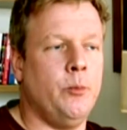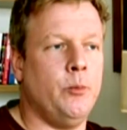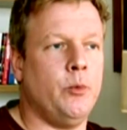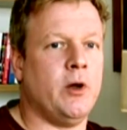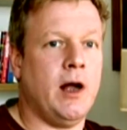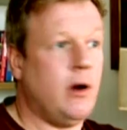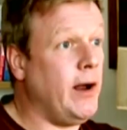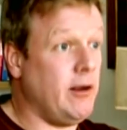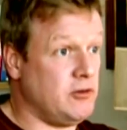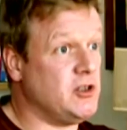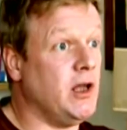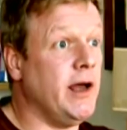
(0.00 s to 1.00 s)
But oh,
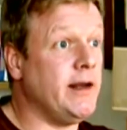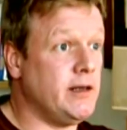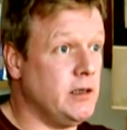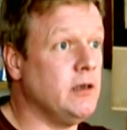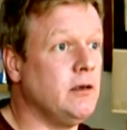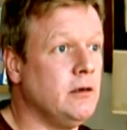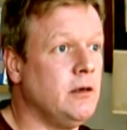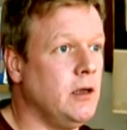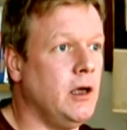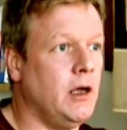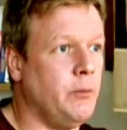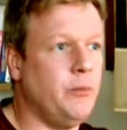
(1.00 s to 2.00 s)
outside,
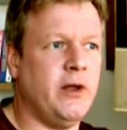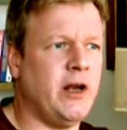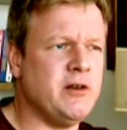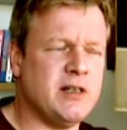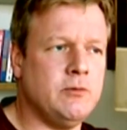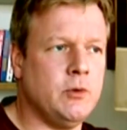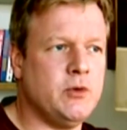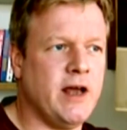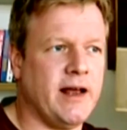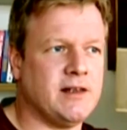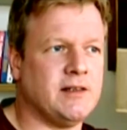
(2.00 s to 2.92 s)
they don't seem to object.